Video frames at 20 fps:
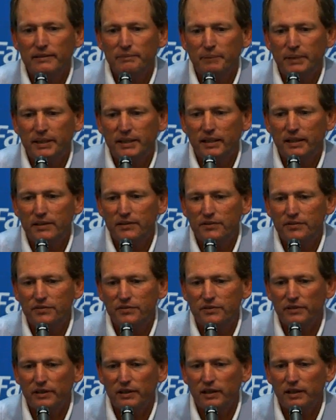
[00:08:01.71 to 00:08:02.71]

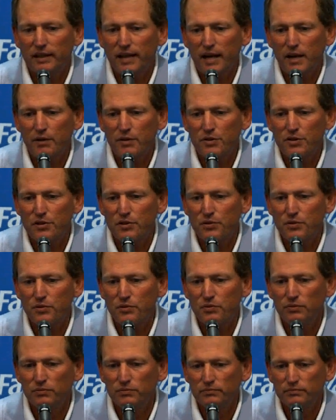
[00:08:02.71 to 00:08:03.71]
because it allows
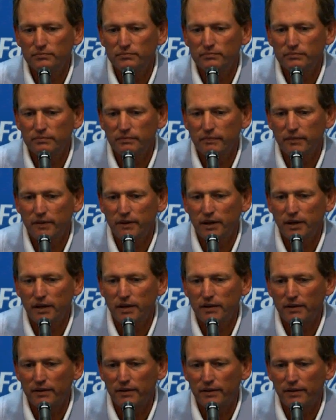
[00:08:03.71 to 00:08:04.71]
you
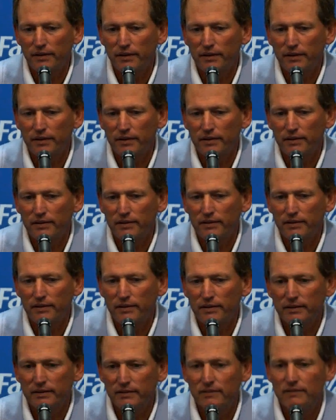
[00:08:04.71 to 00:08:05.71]
the
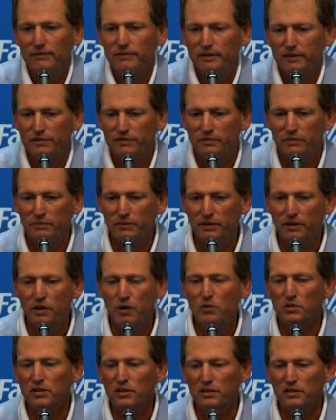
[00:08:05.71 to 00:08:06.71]
just from the
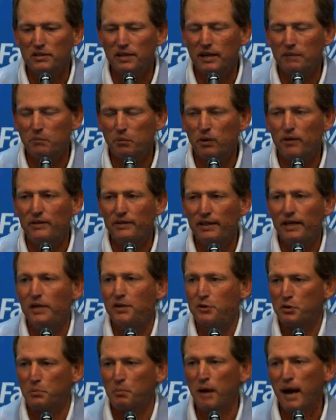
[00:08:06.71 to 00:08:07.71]
coaching standpoint, the
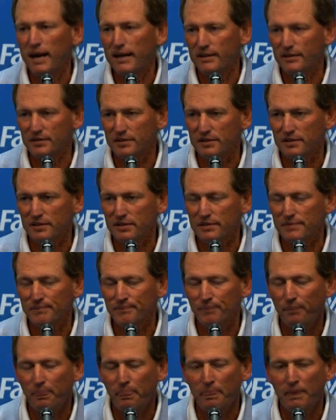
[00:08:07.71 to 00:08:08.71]
extra practices.
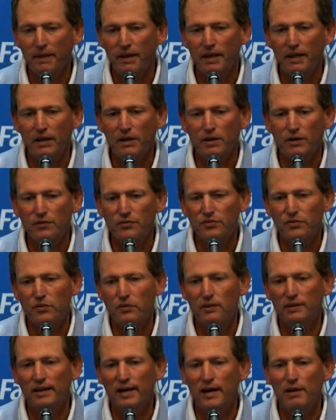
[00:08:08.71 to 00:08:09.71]
It
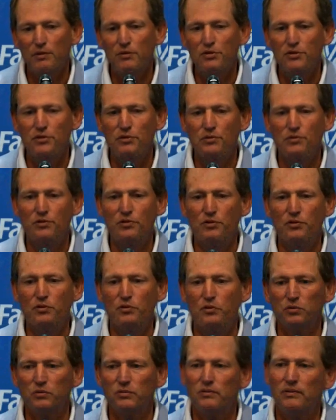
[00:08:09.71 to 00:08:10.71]
also allows you
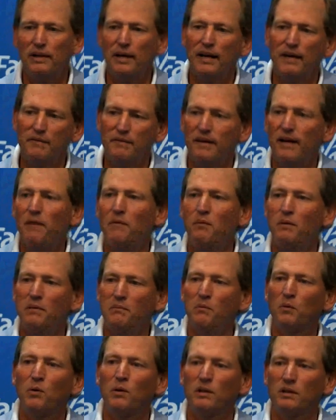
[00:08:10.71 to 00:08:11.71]
to have that
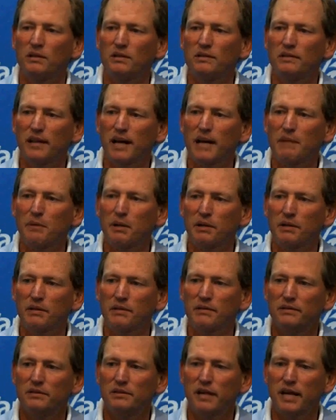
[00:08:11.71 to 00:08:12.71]
one more time
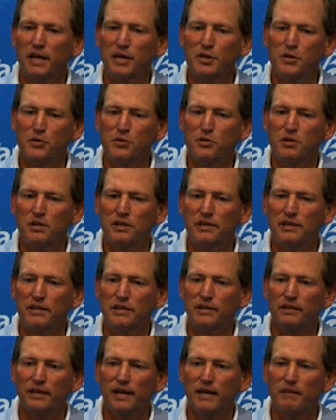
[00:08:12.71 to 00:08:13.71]
on stage. Usually
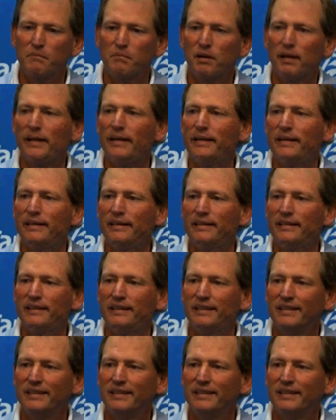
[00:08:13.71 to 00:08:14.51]
you're not playing.